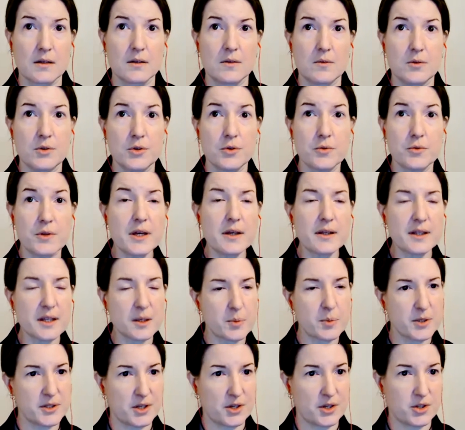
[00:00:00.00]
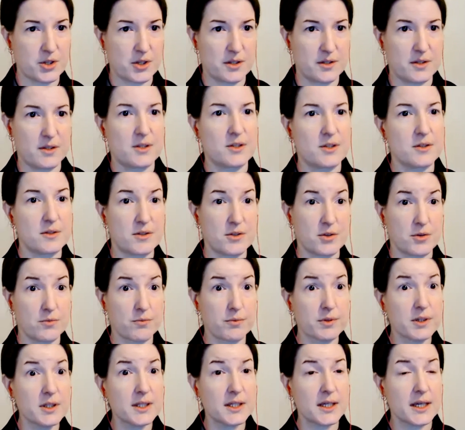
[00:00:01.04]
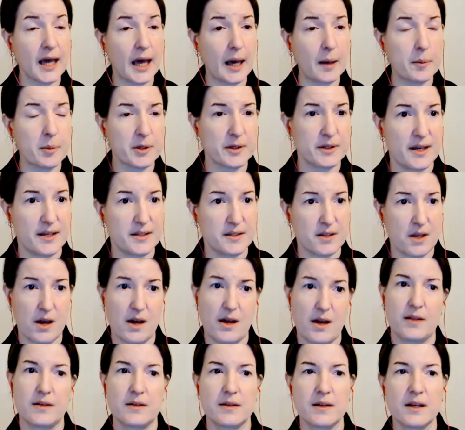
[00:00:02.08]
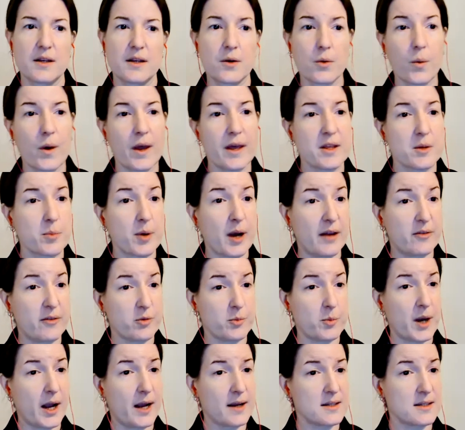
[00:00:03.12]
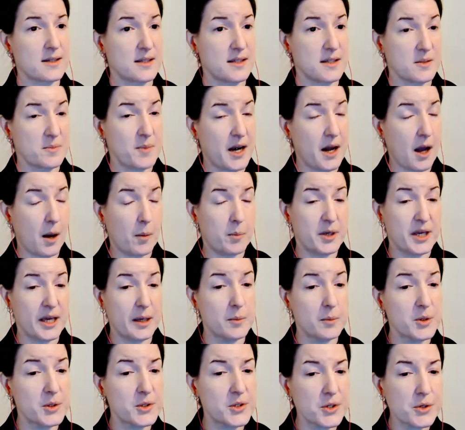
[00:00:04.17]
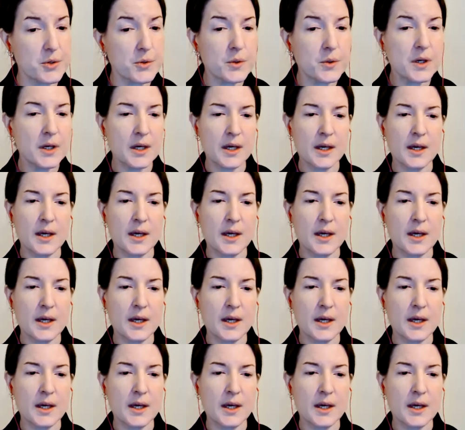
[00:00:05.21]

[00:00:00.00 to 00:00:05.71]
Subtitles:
uniquely positioned to really capitalize on in a way that private practices may not be able to.